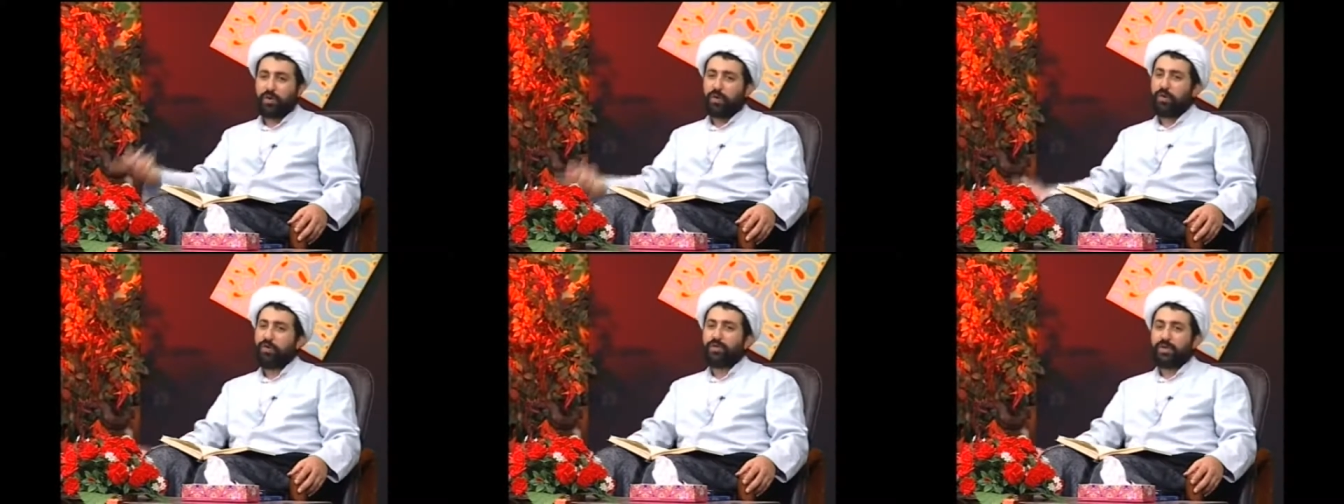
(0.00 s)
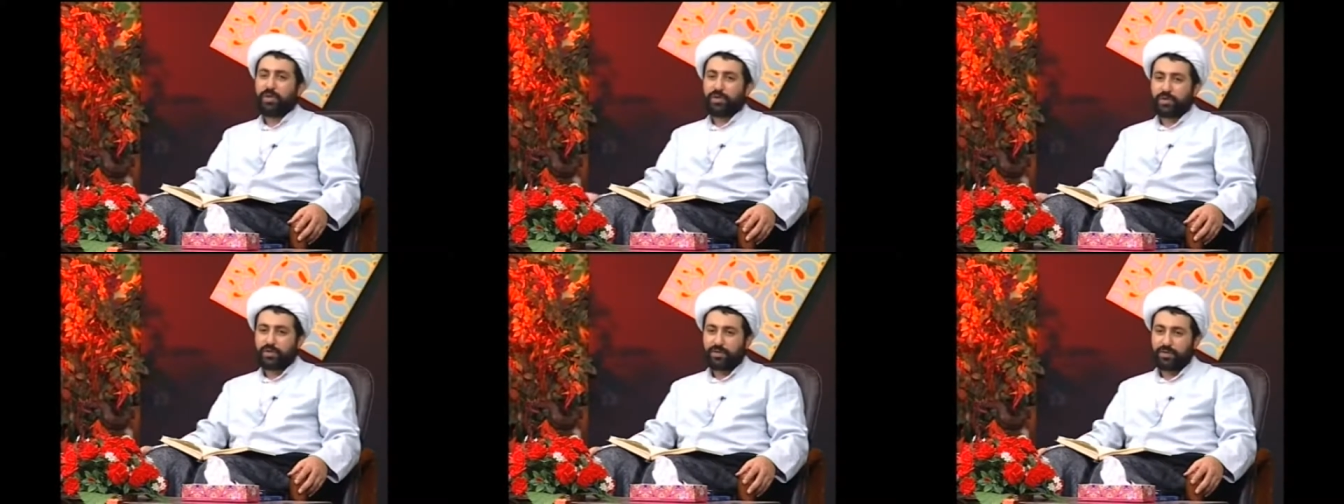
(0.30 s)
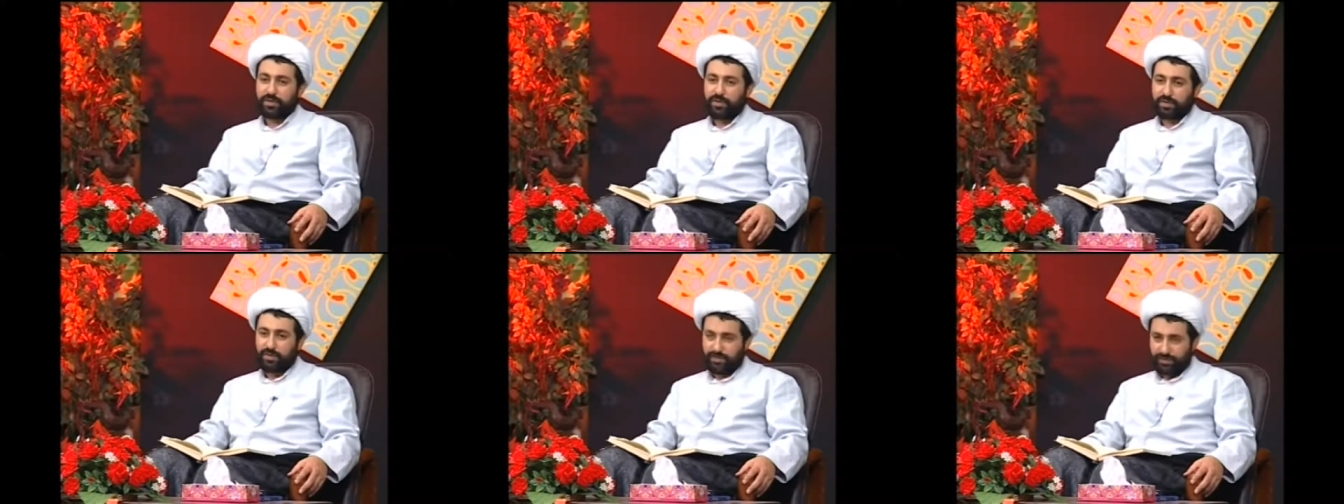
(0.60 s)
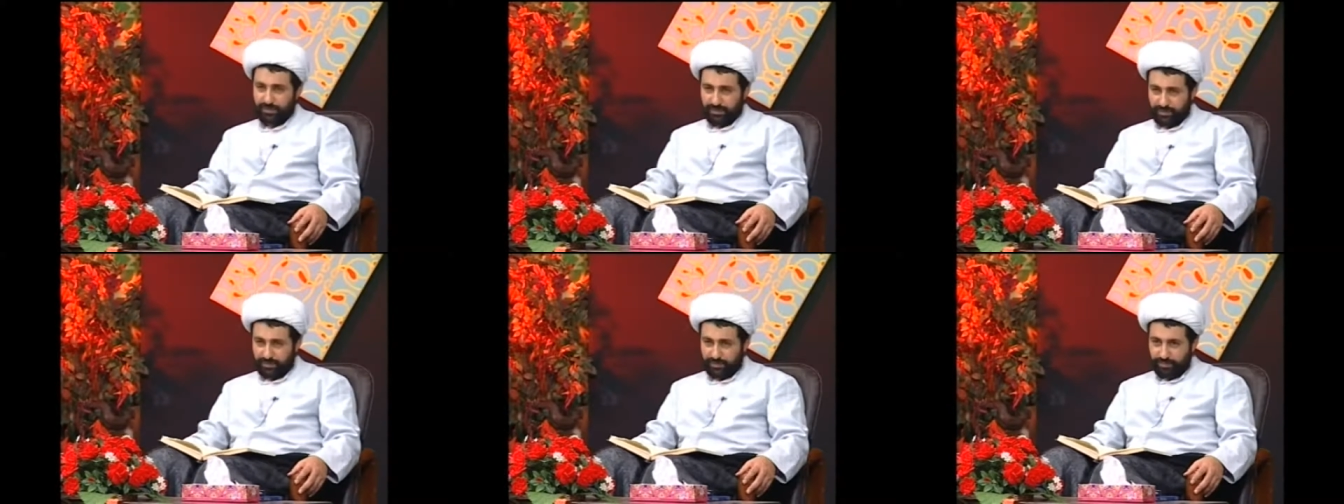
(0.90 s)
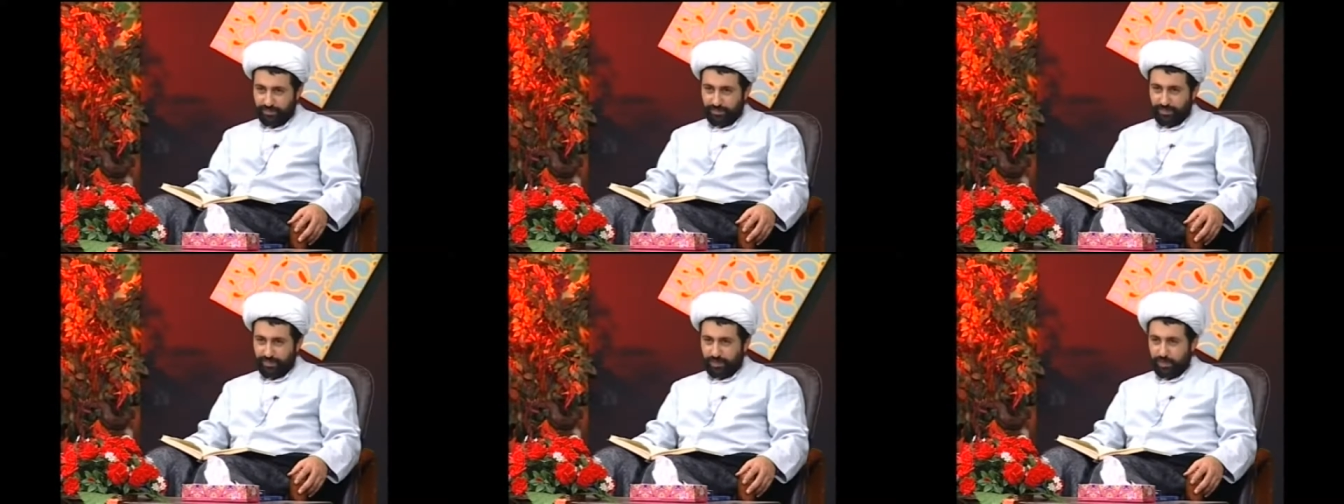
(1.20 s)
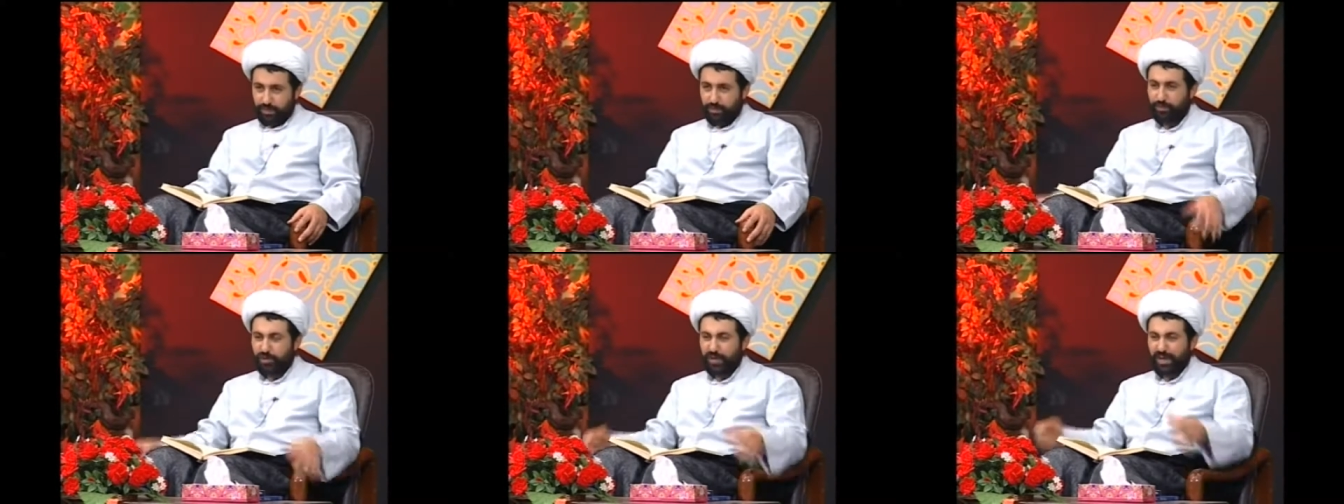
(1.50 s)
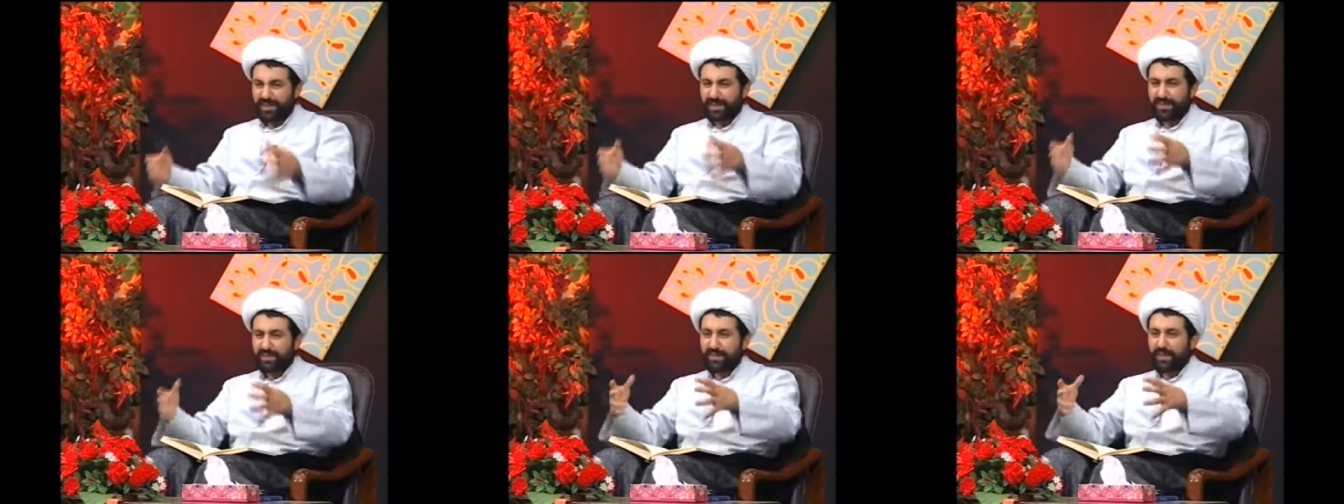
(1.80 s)
own it. You
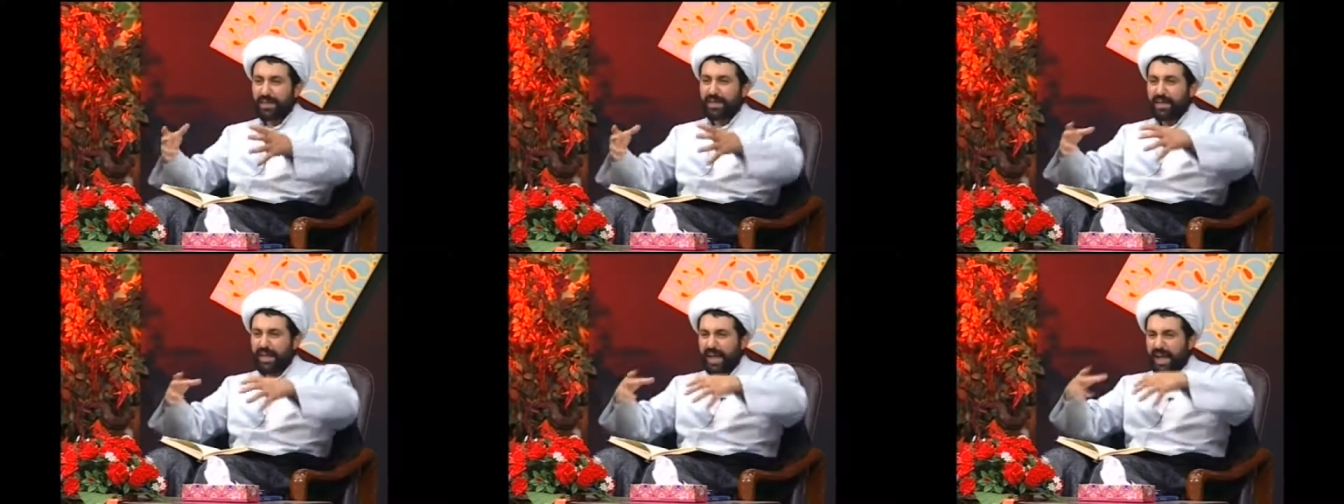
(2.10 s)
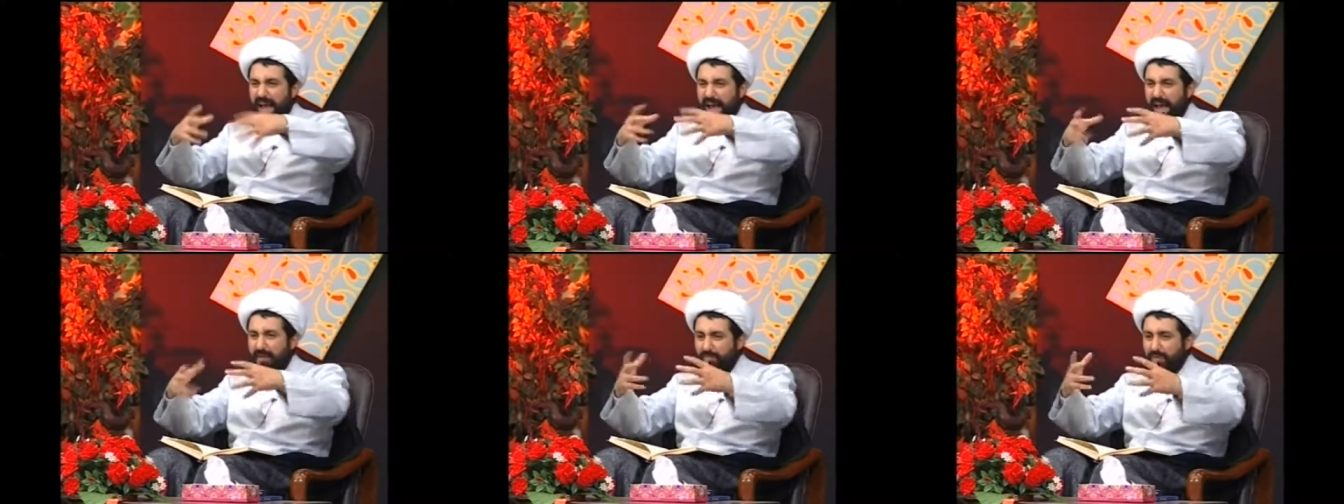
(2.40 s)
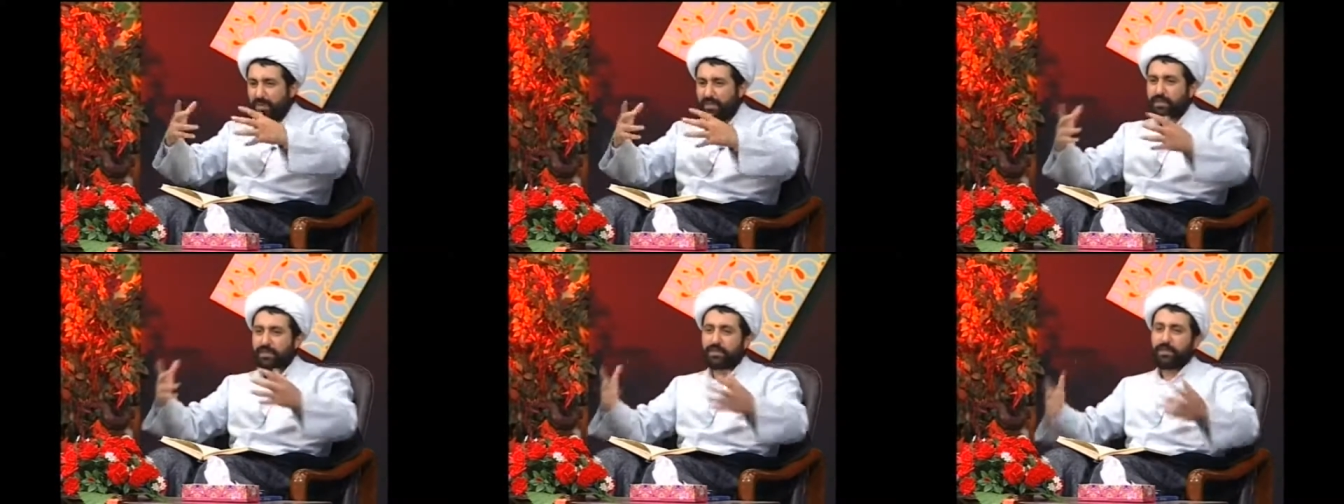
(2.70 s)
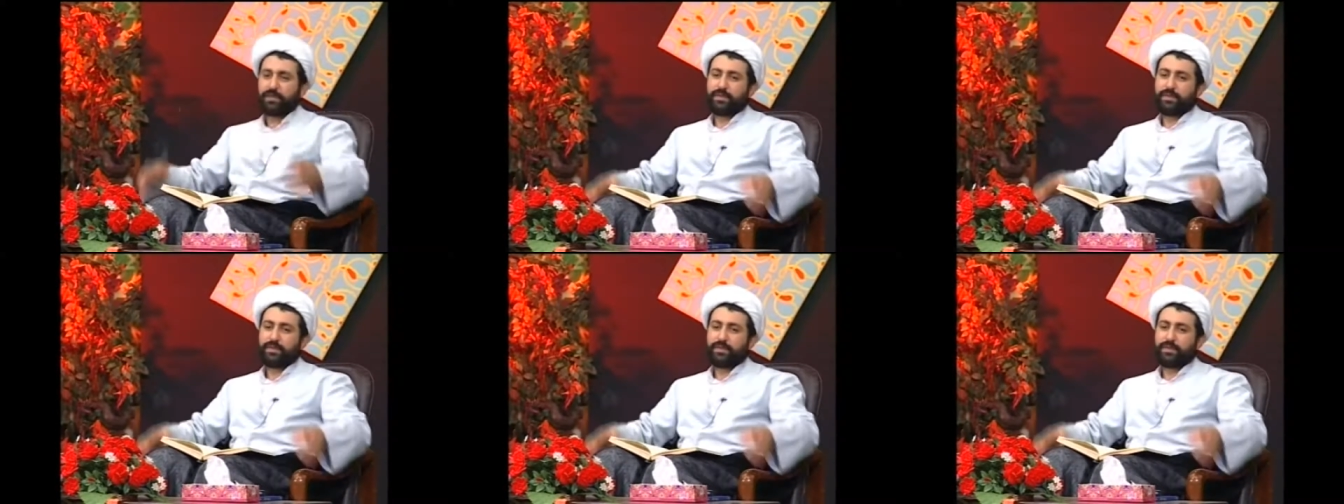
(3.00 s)
just have it.